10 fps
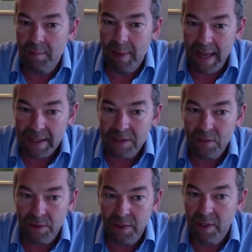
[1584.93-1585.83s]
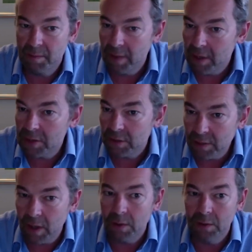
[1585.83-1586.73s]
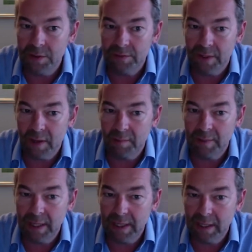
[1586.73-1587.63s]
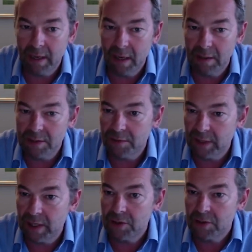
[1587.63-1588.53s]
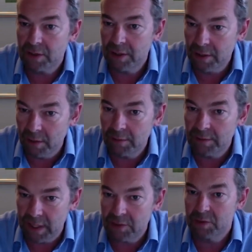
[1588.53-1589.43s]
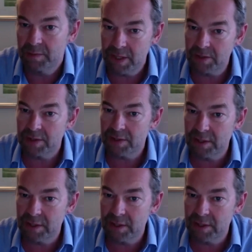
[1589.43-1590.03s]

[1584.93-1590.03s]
best with the commercial goals of the company and enhance financial and non-financial measures